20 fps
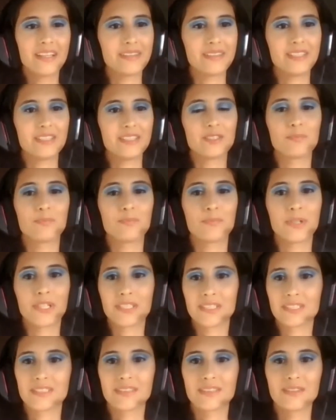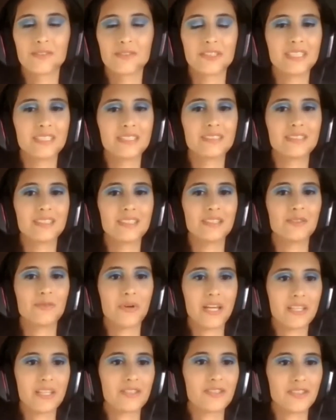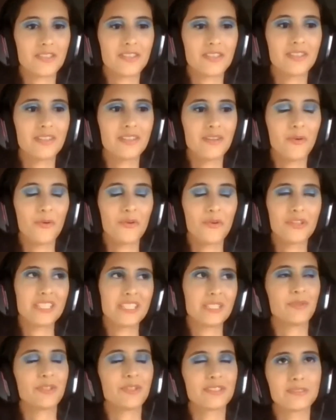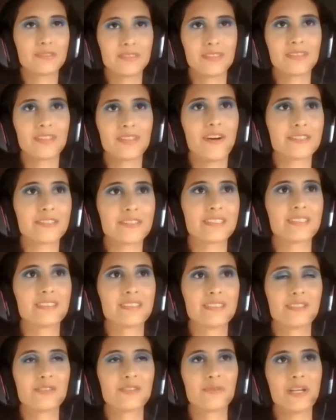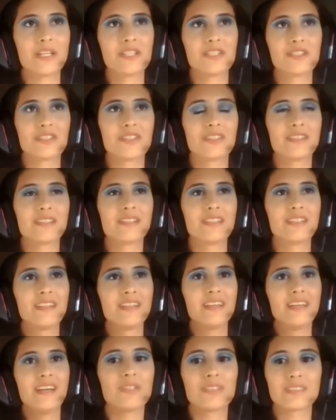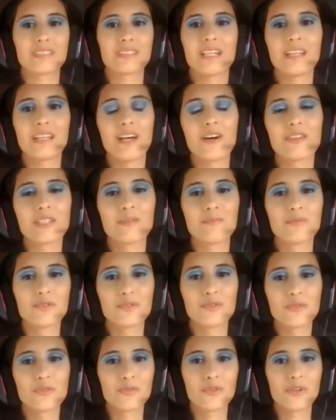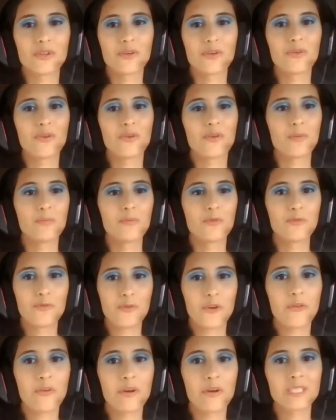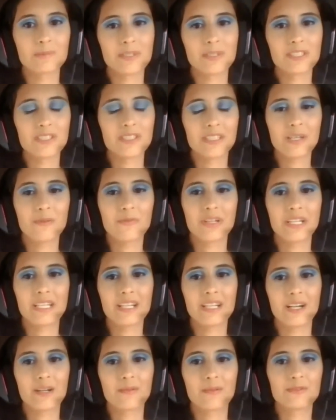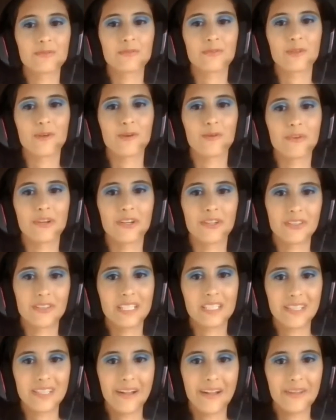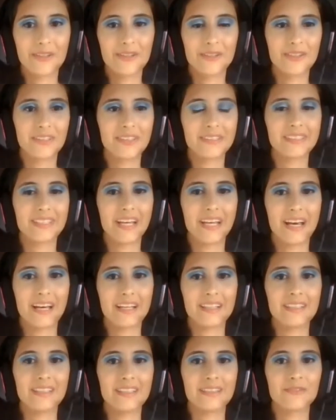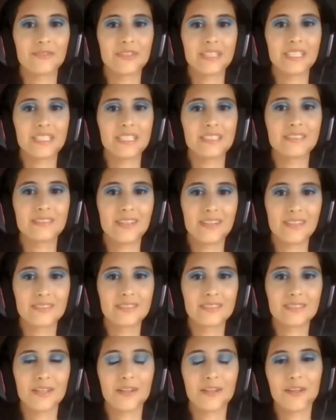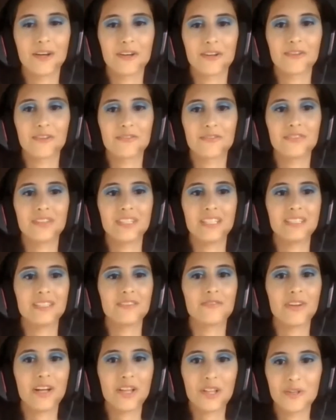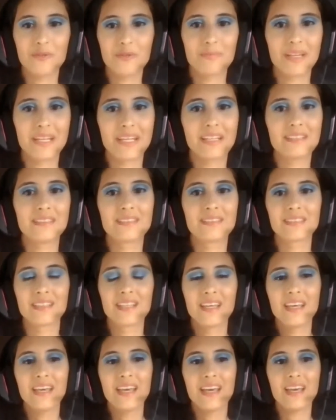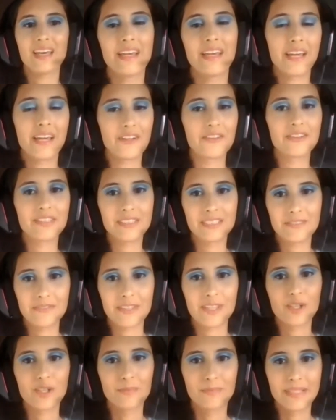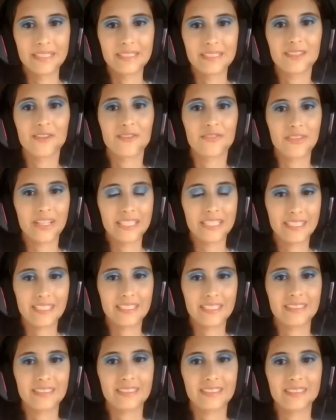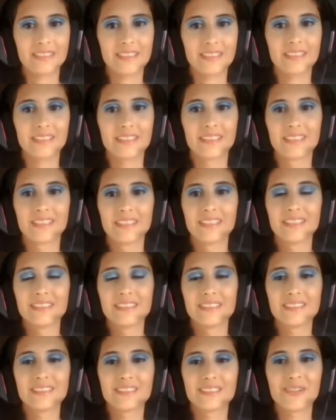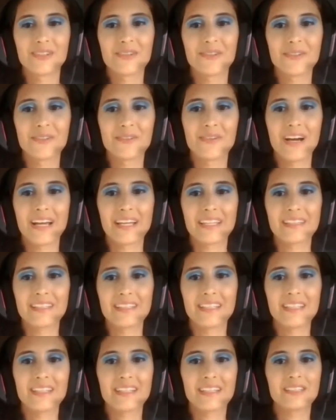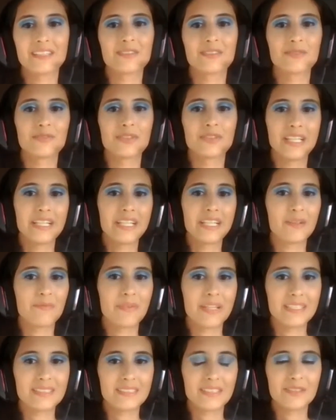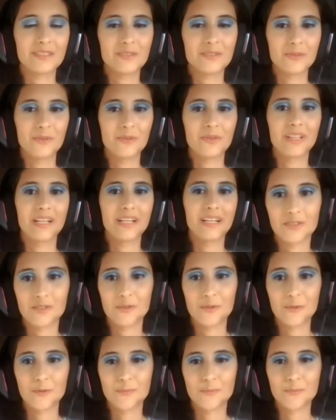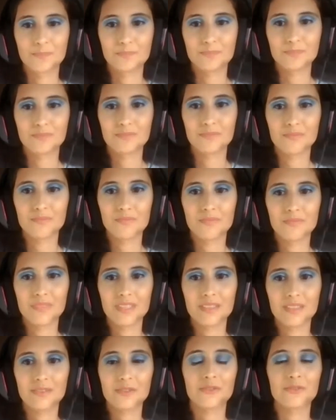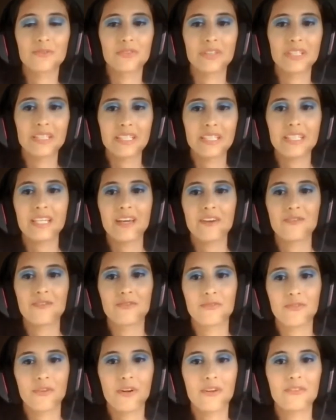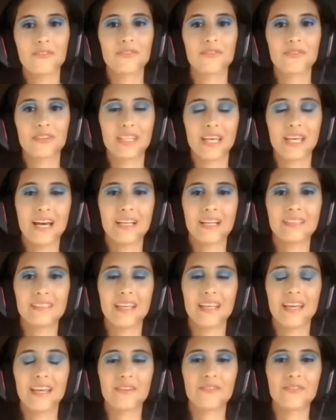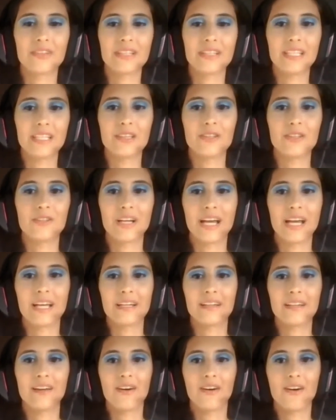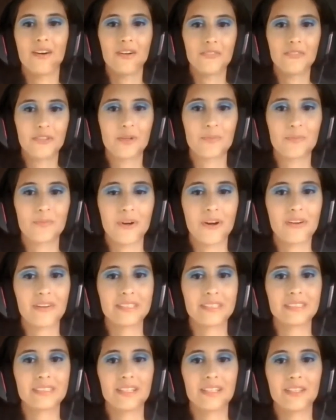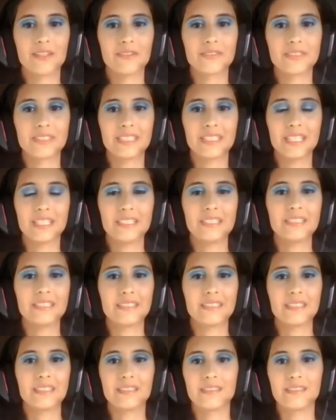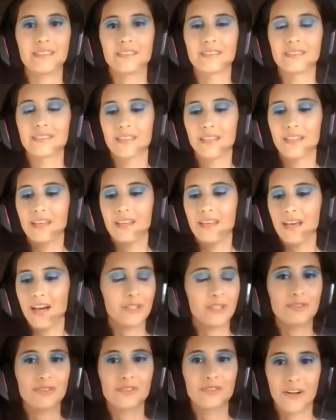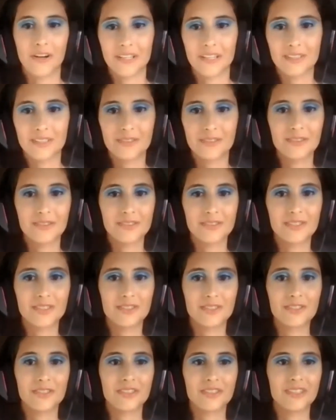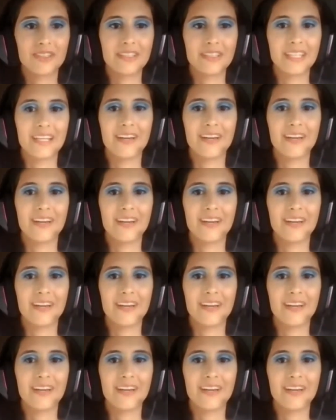This person or this situation or this person that caused this situation doesn't allow them to grow or move forward, especially when it comes from early childhood, that it really stunts a lot of the development, a healthy development of identity. So I think it's really an amazing tool to really evolve that and really look at all of your progress that you've seen since you started to do the journaling